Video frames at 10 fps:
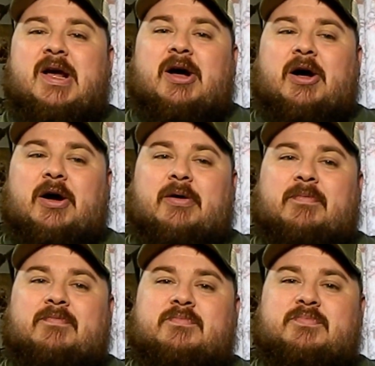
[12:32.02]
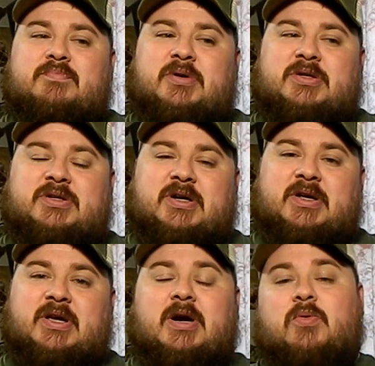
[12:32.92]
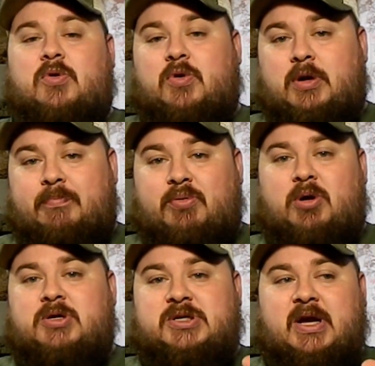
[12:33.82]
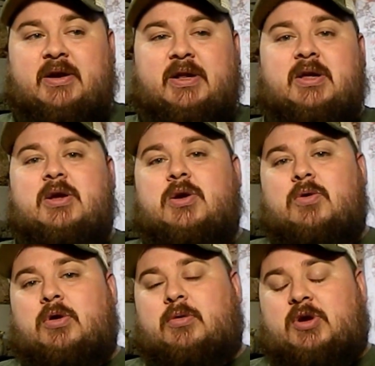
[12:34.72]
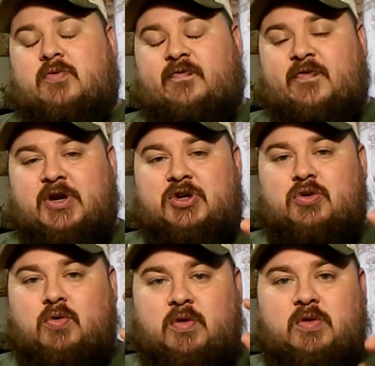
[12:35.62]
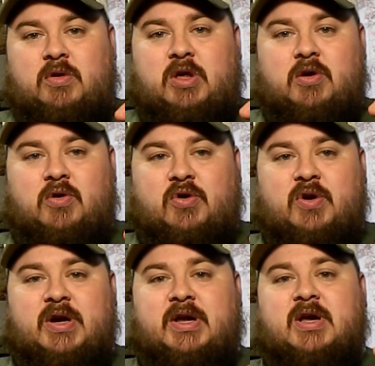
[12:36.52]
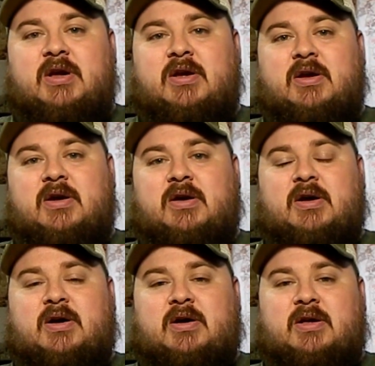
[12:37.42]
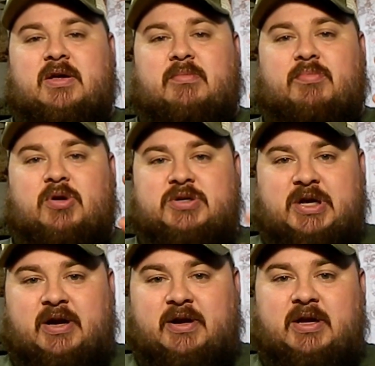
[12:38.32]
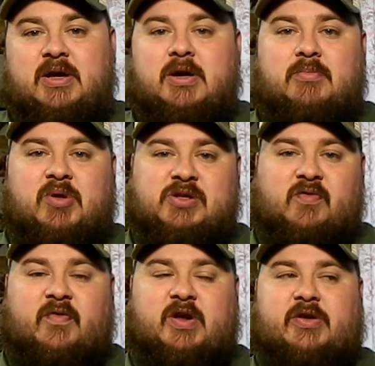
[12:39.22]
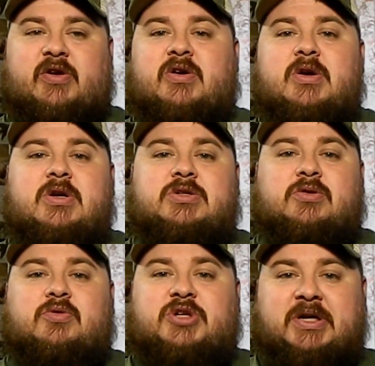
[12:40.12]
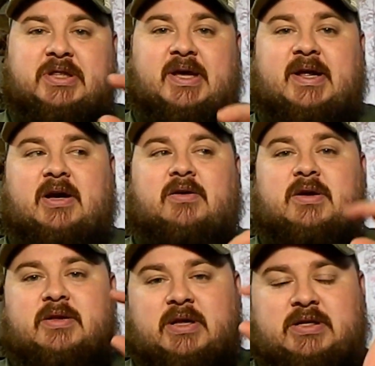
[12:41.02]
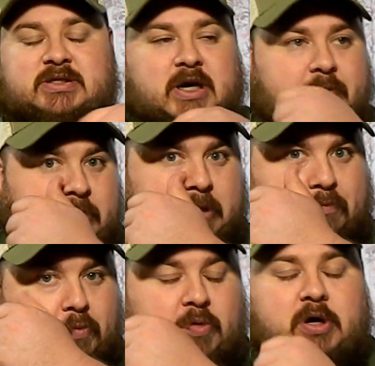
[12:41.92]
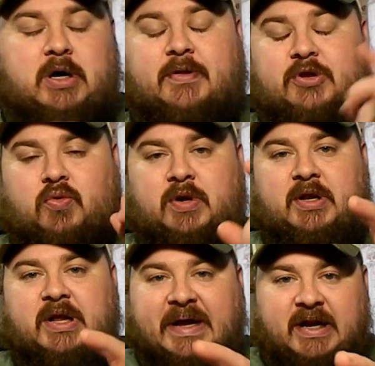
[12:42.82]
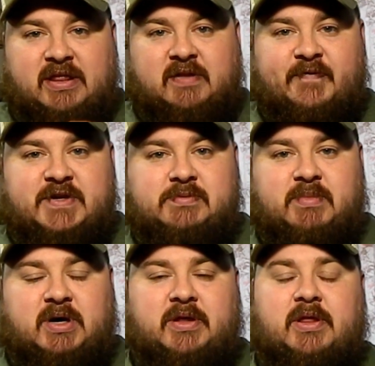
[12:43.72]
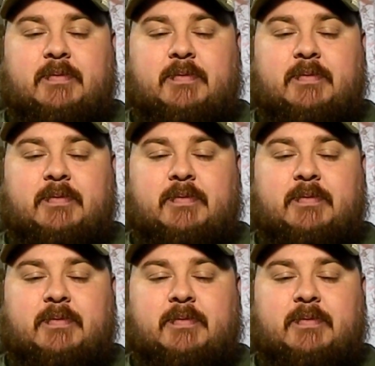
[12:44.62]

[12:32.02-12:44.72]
Um, but uh, yeah, we're going to Berks County. We're going to fish North Kill Creek uh, in Berks County, Pennsylvania. So check that out. That's coming up uh, the 29th of this month.